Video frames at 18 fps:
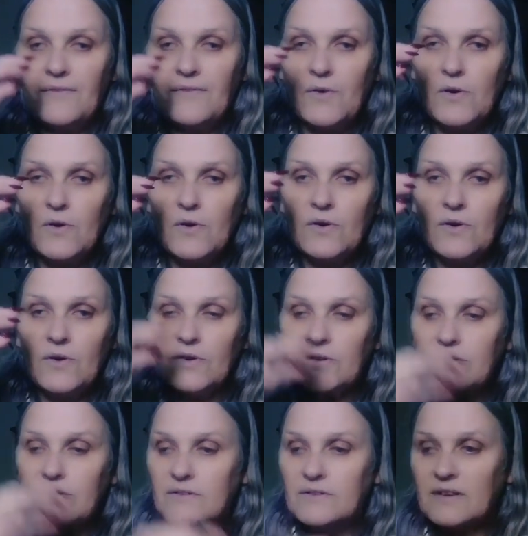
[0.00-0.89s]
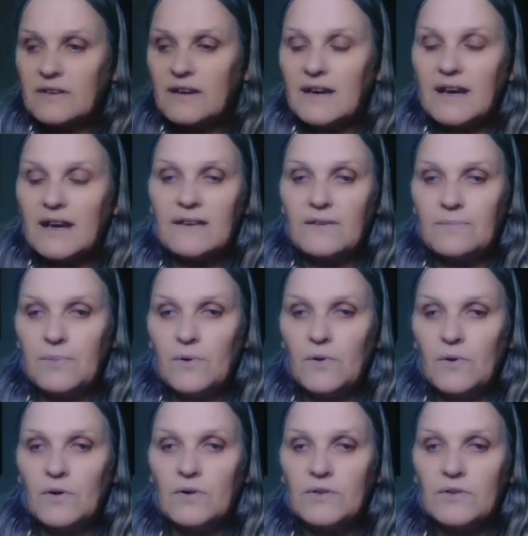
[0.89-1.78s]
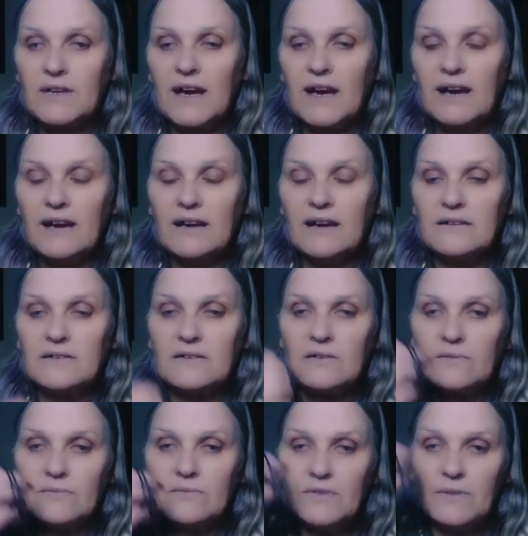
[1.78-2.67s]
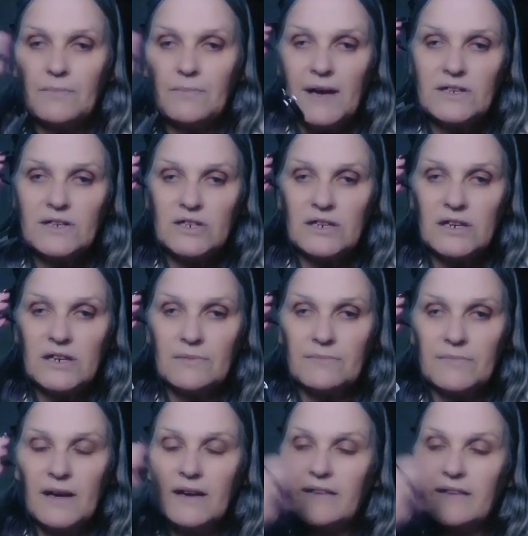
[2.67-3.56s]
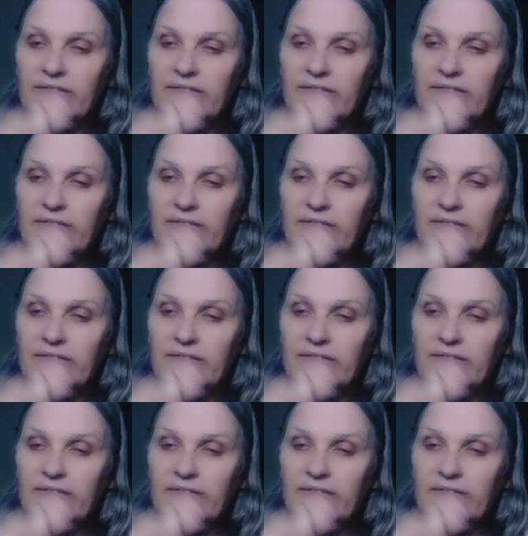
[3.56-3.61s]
for tonight's board and the pendulum,